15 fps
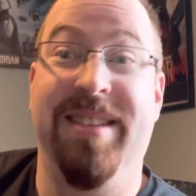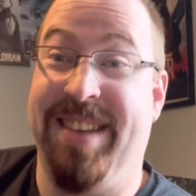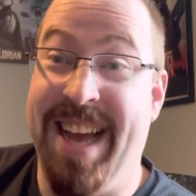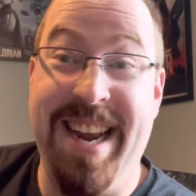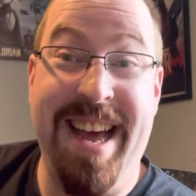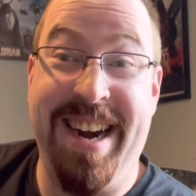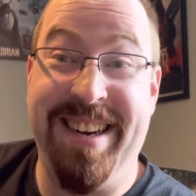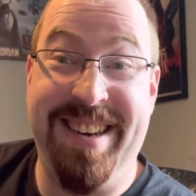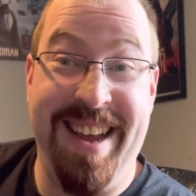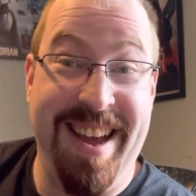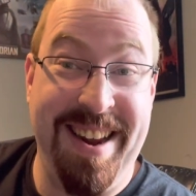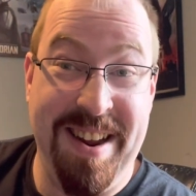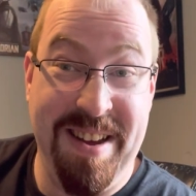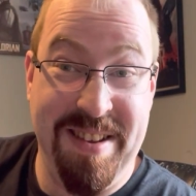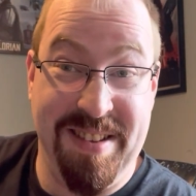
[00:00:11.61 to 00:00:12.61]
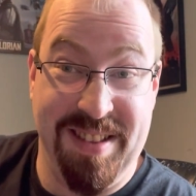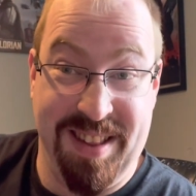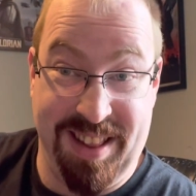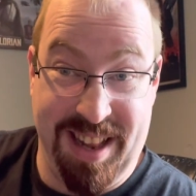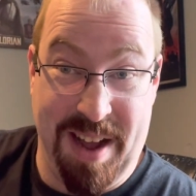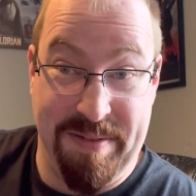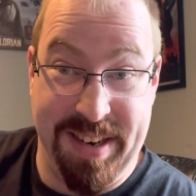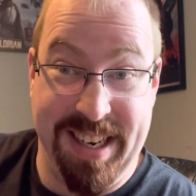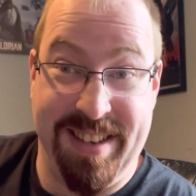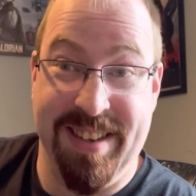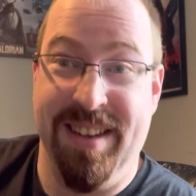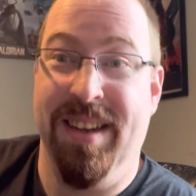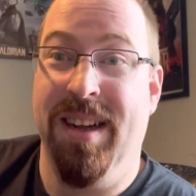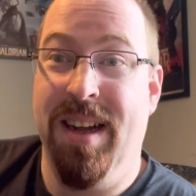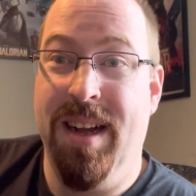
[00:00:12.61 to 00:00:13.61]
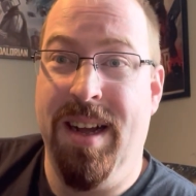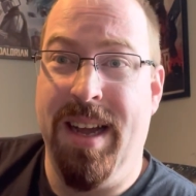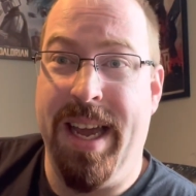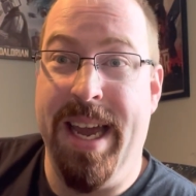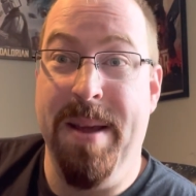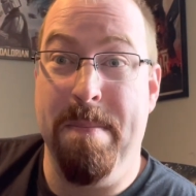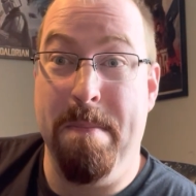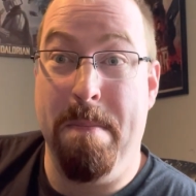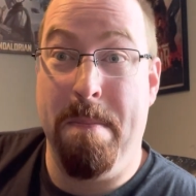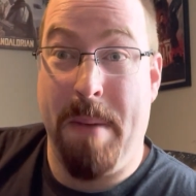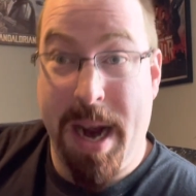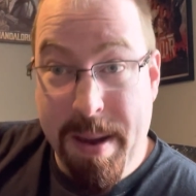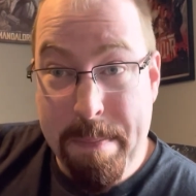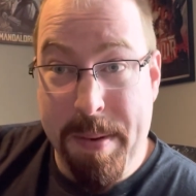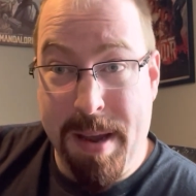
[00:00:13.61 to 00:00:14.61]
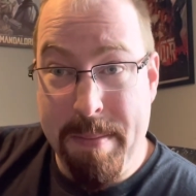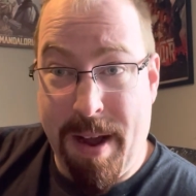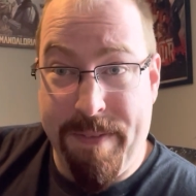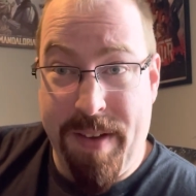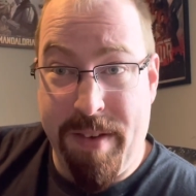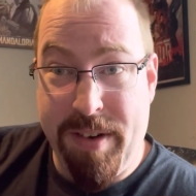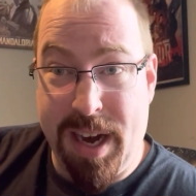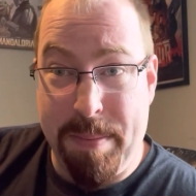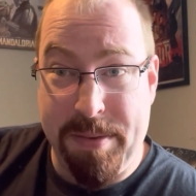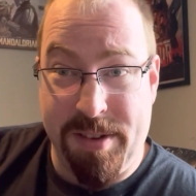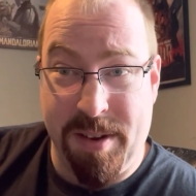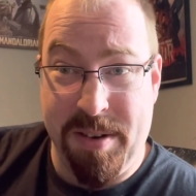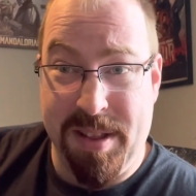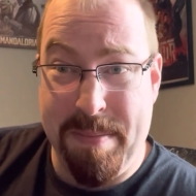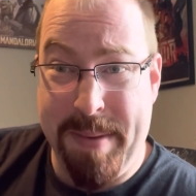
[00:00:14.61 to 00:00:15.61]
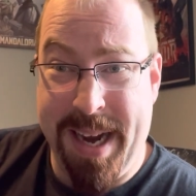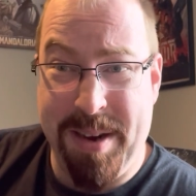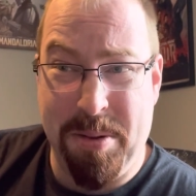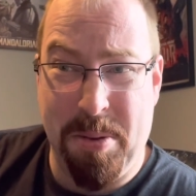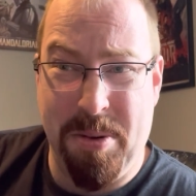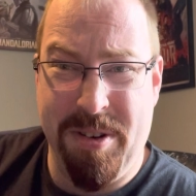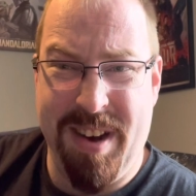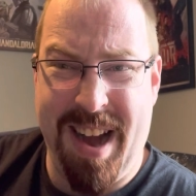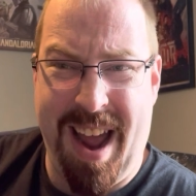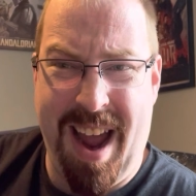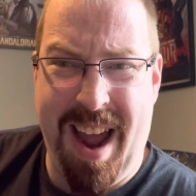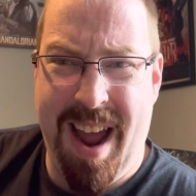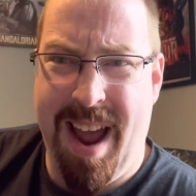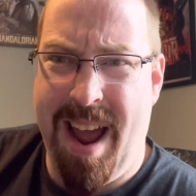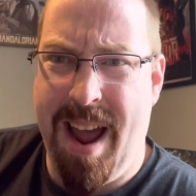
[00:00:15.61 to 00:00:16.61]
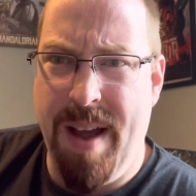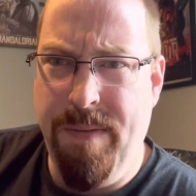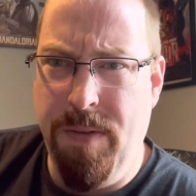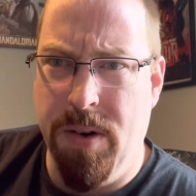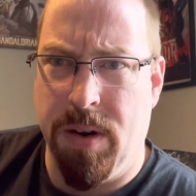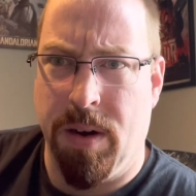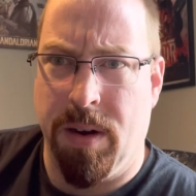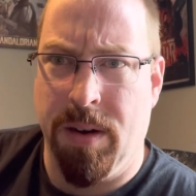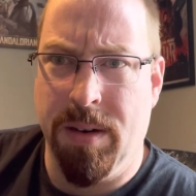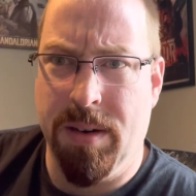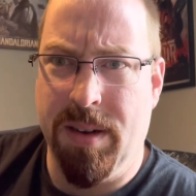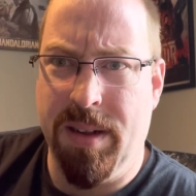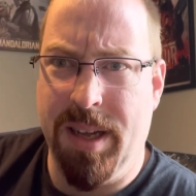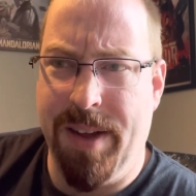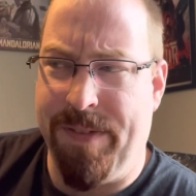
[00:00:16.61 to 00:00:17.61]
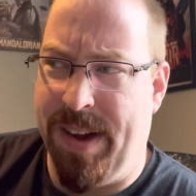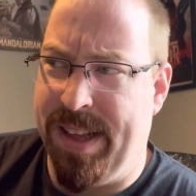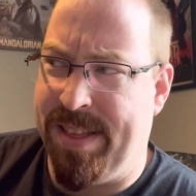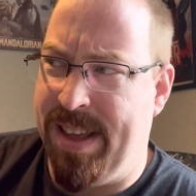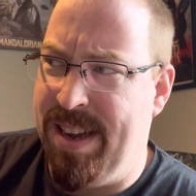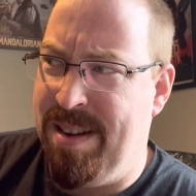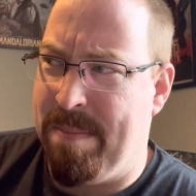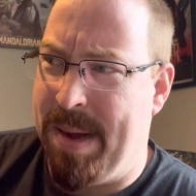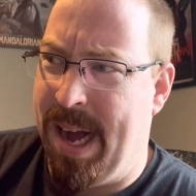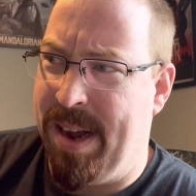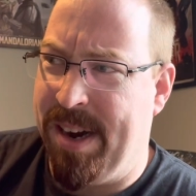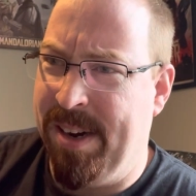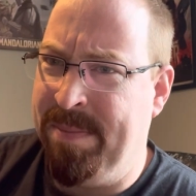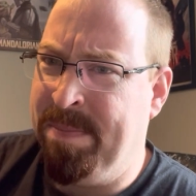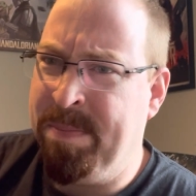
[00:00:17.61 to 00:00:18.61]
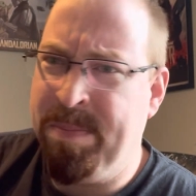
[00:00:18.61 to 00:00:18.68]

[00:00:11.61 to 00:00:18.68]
10 out of 10, loved it. It might be my favorite episode of The Mandalorian ever, if I think about it.